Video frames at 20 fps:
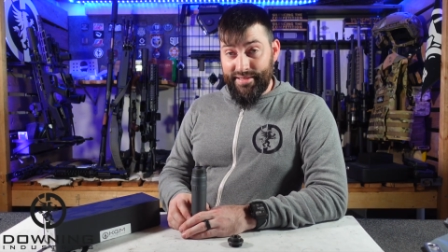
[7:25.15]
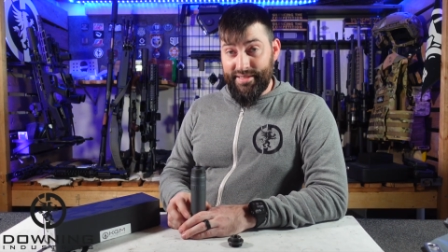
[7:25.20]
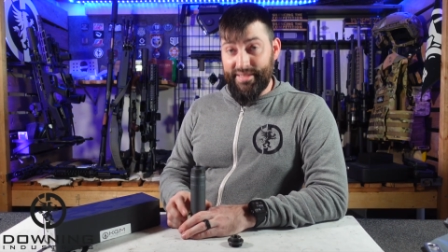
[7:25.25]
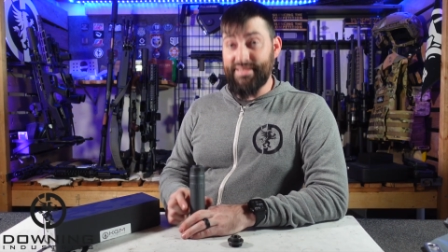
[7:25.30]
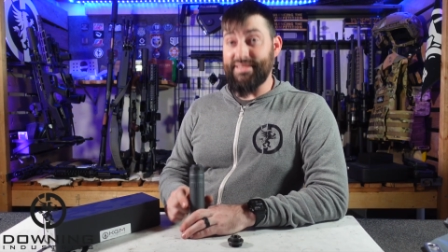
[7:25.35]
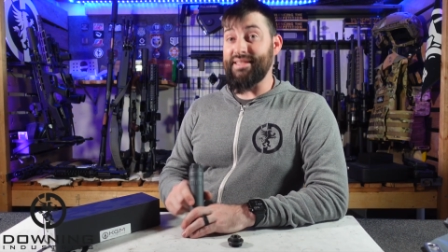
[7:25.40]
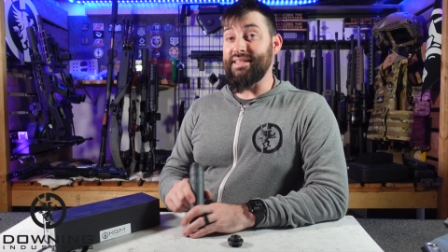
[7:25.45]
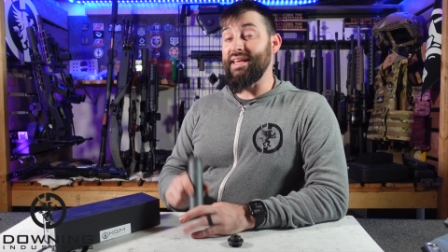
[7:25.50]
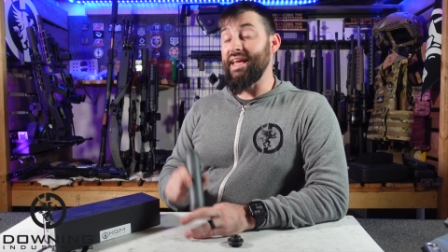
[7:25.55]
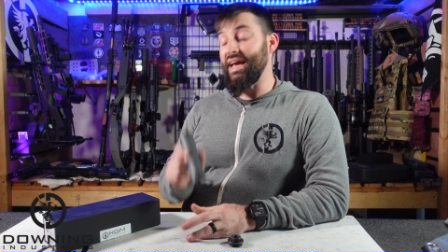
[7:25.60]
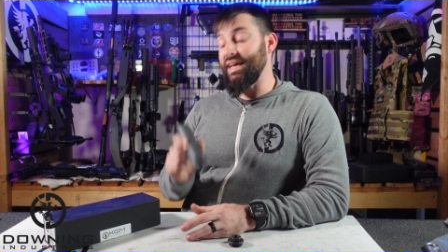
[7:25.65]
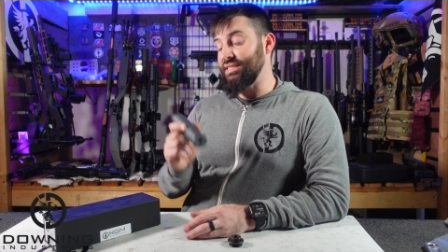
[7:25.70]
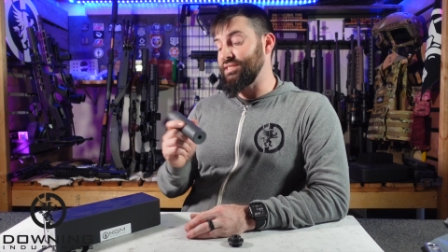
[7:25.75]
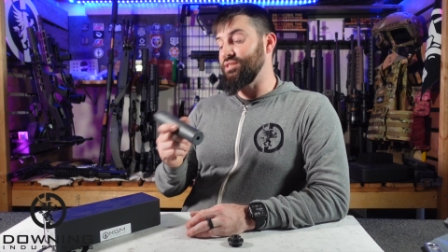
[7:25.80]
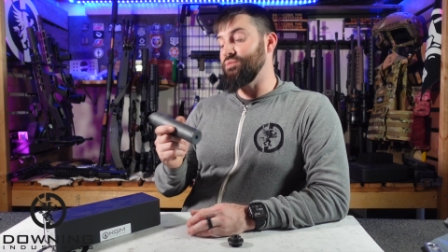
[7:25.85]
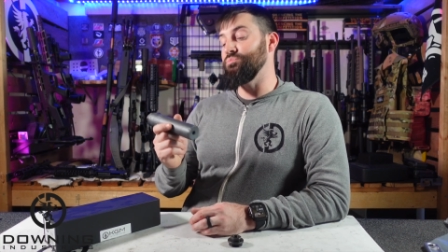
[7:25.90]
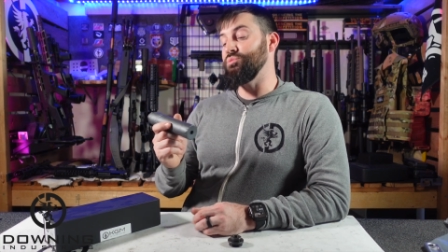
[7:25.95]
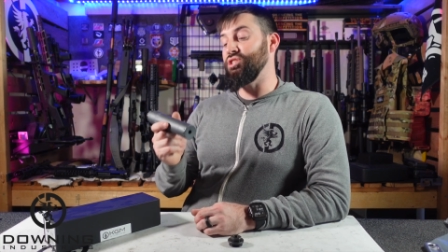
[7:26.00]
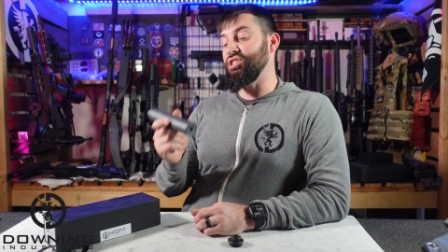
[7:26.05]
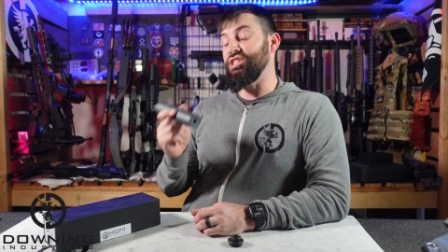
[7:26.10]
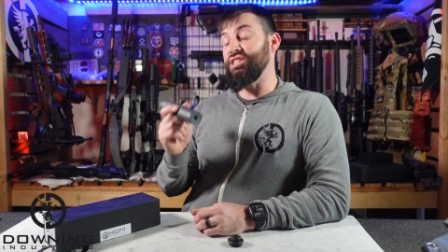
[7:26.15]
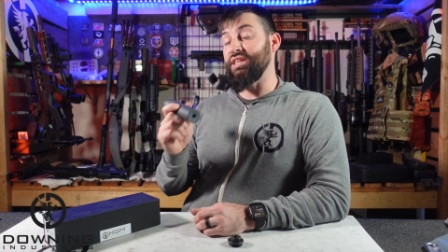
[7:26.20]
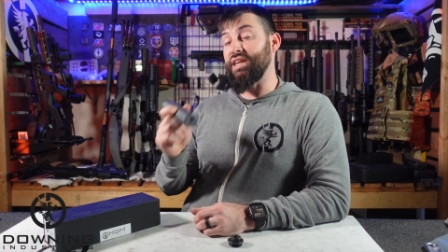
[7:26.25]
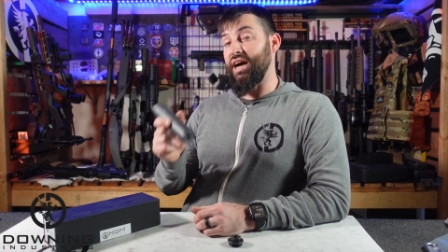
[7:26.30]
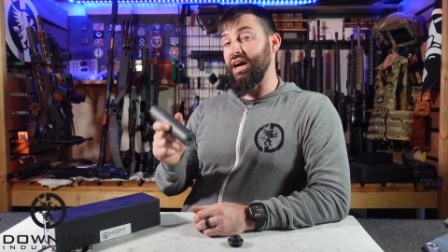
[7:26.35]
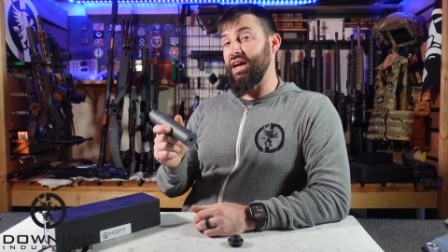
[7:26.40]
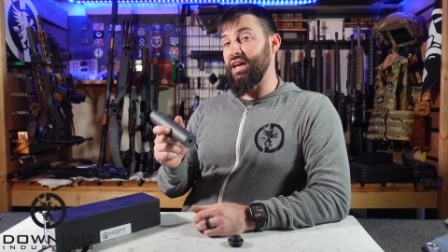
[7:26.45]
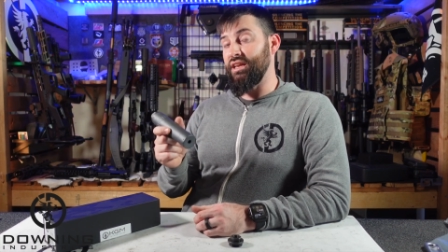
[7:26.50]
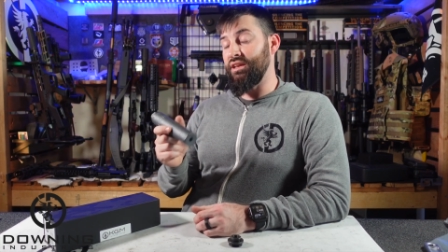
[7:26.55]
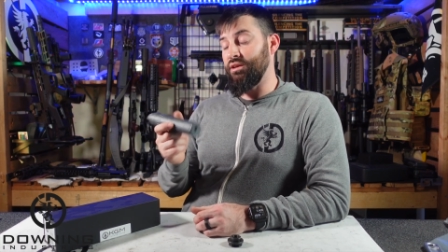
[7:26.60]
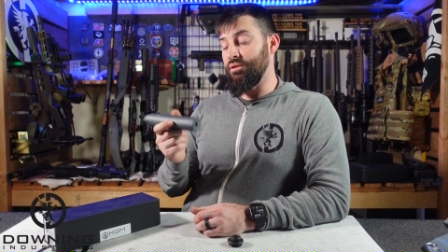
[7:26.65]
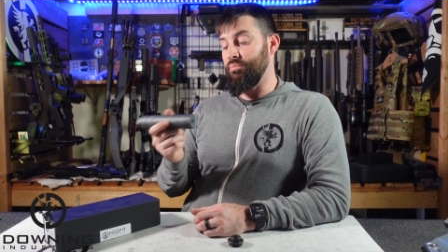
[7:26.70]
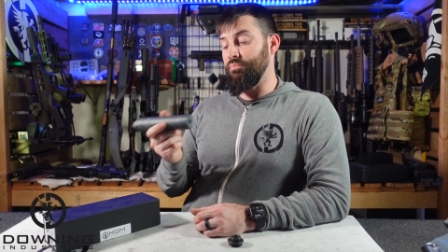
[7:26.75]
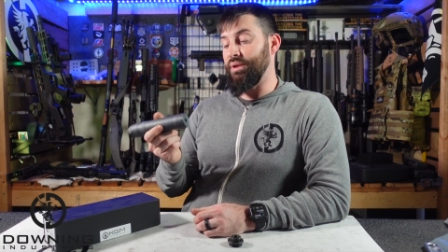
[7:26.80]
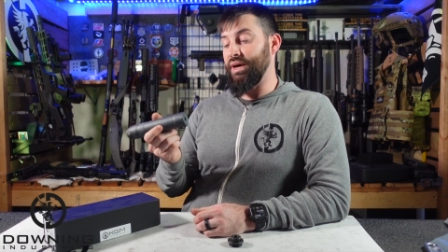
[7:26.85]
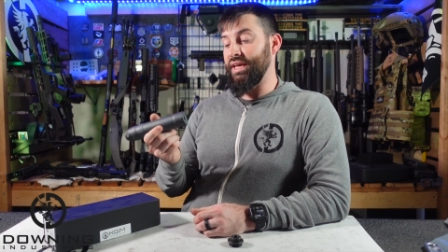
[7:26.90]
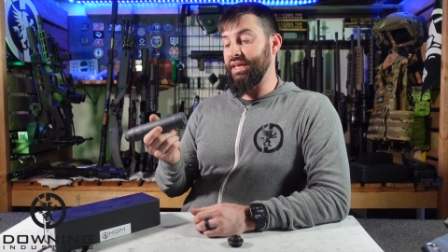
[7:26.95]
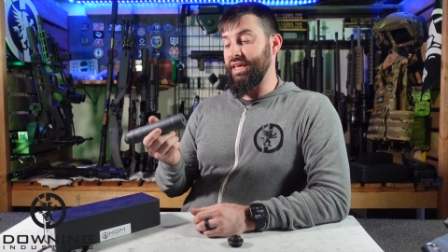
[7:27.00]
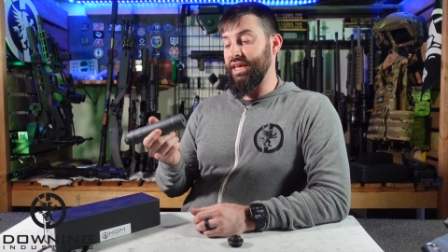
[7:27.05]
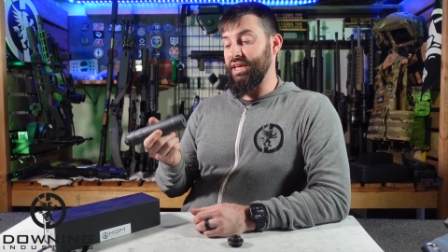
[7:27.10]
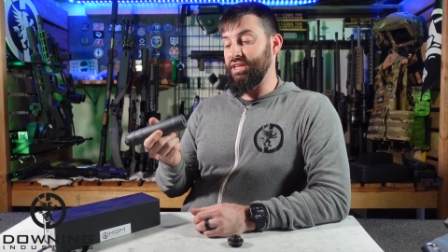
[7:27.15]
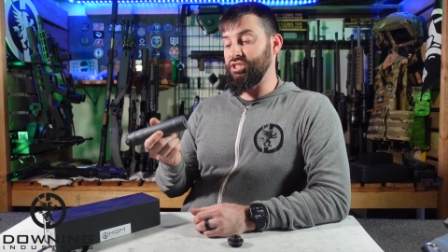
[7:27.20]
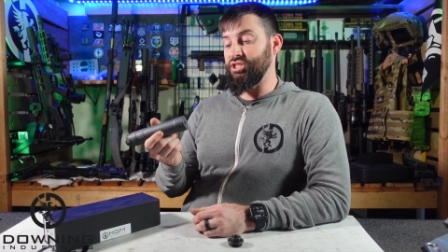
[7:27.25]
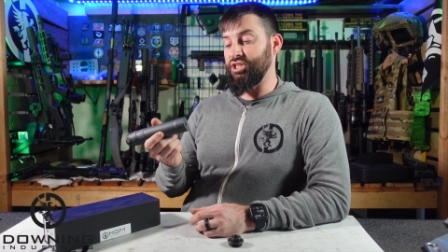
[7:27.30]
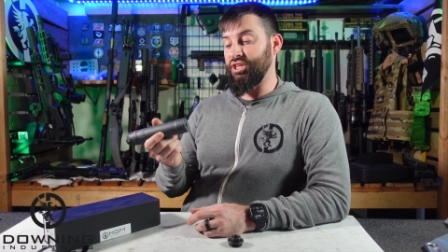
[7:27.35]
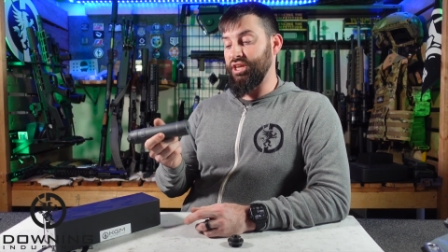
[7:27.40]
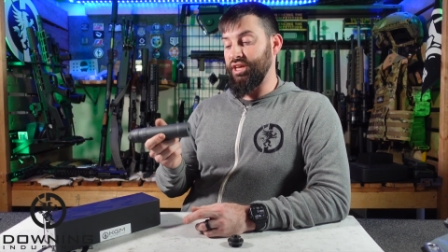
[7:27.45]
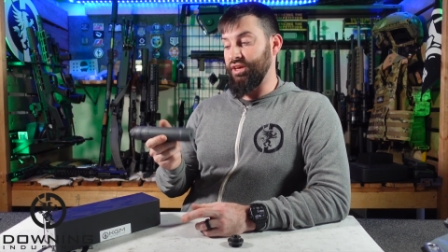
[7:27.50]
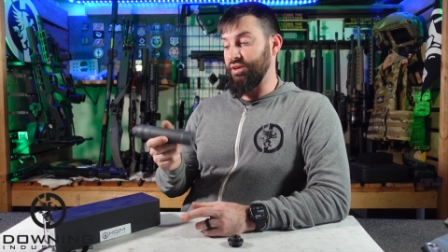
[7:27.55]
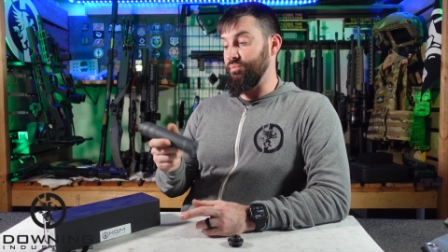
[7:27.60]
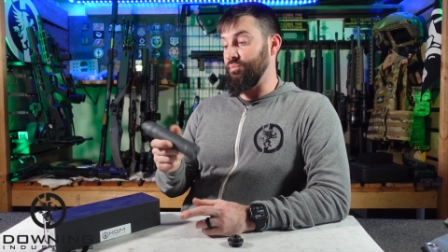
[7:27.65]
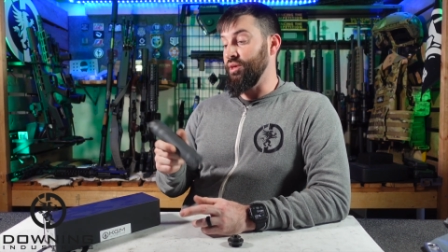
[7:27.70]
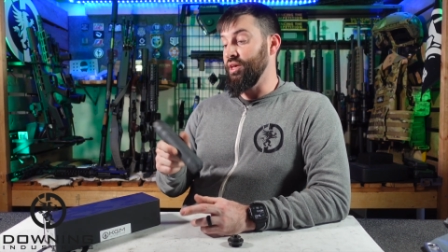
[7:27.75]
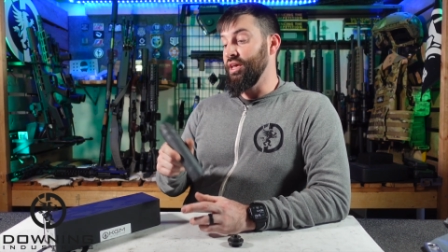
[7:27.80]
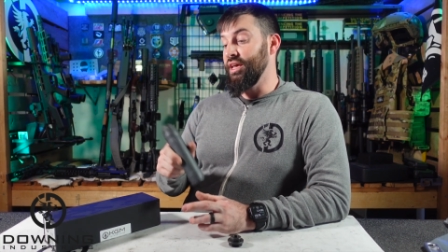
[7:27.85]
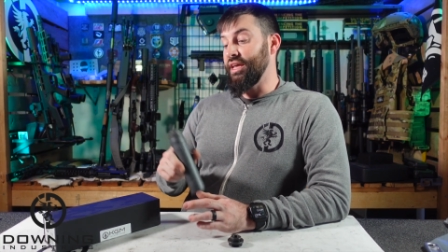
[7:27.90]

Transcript: is the SMG9 by KGM.